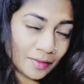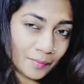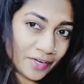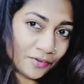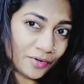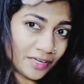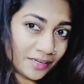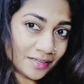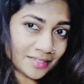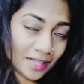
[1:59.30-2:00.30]
But it really
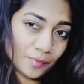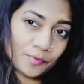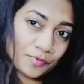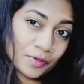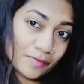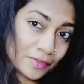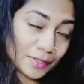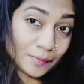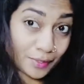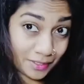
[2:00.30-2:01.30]
does help if you have a
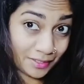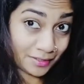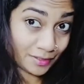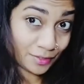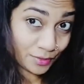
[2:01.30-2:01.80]
little bottle.